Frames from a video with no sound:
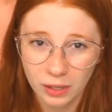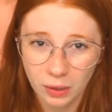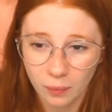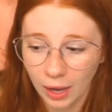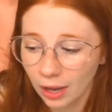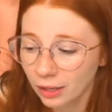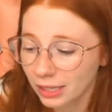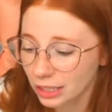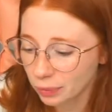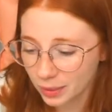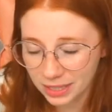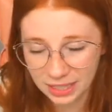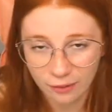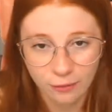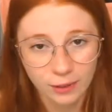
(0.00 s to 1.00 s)
well. This was
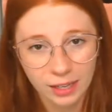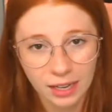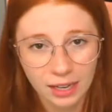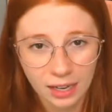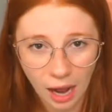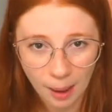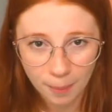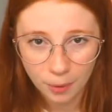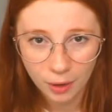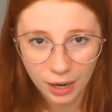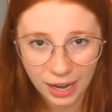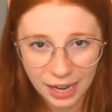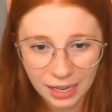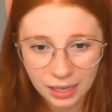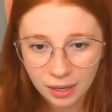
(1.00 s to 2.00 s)
definitely an
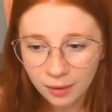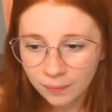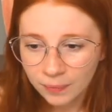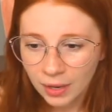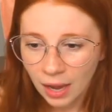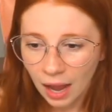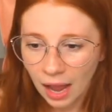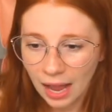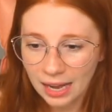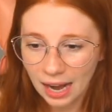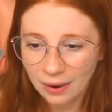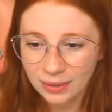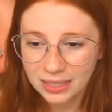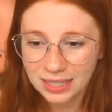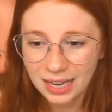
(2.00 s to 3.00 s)
upgrade. And I
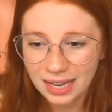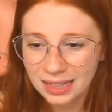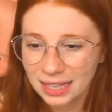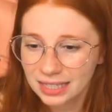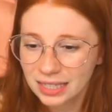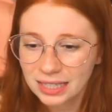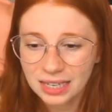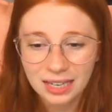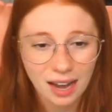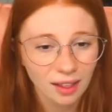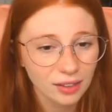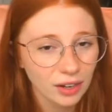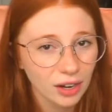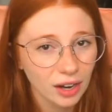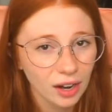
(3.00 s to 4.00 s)
would say this is
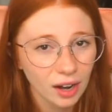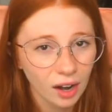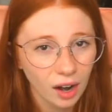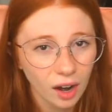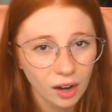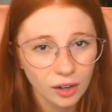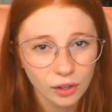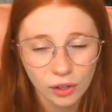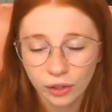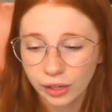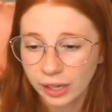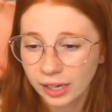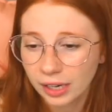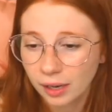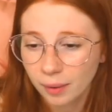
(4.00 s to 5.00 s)
another
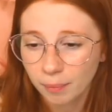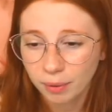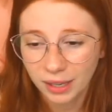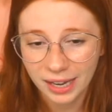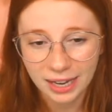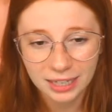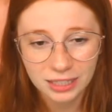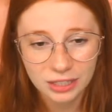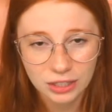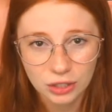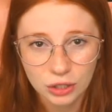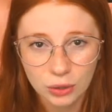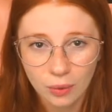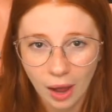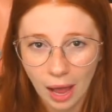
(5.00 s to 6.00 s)
good place
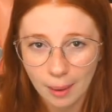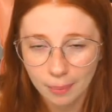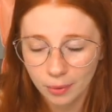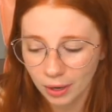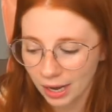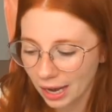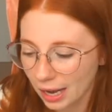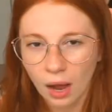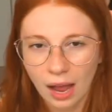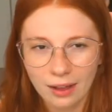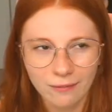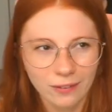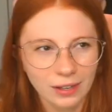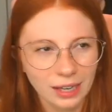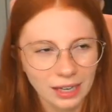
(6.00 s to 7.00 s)
to upgrade. I
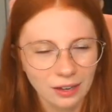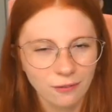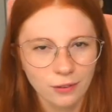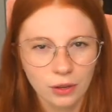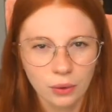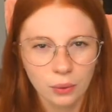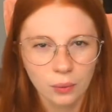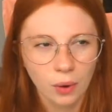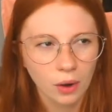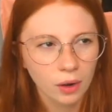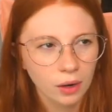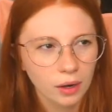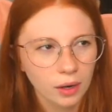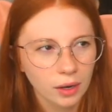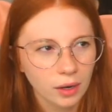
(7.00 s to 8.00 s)
feel like if you
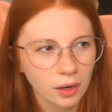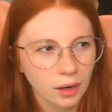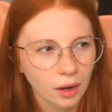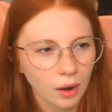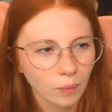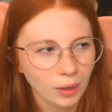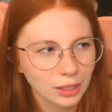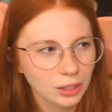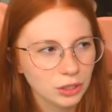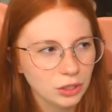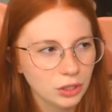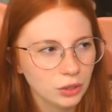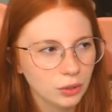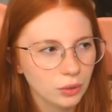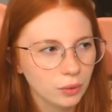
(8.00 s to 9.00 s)
are wanting
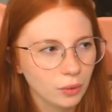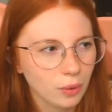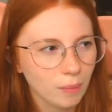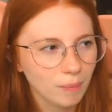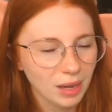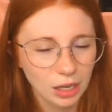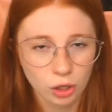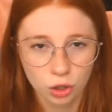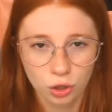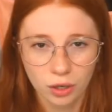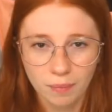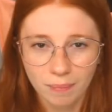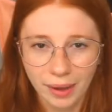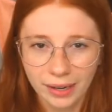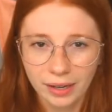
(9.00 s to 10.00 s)
to make your
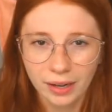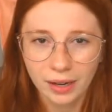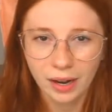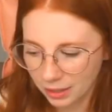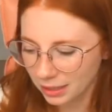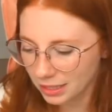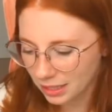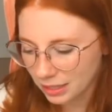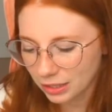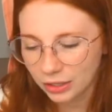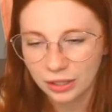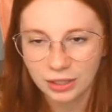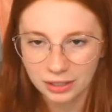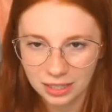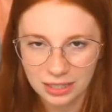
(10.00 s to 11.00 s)
stream better, this is a
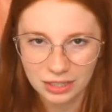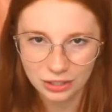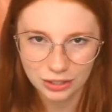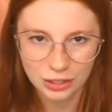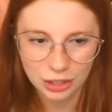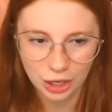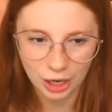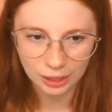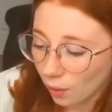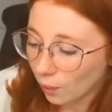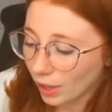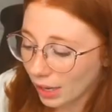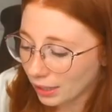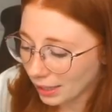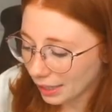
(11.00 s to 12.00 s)
good start.
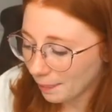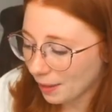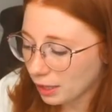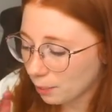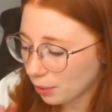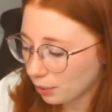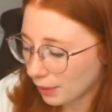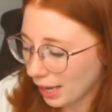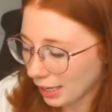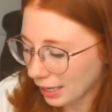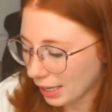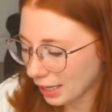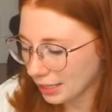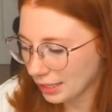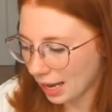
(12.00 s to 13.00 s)
What I like about the Blue
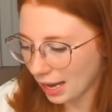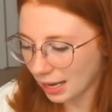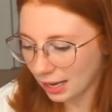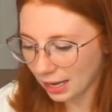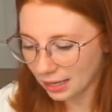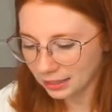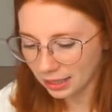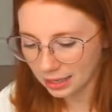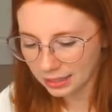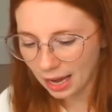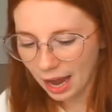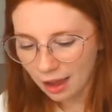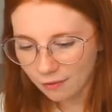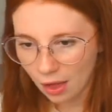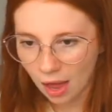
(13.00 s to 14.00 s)
Yeti is that it does
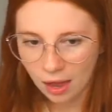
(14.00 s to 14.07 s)
have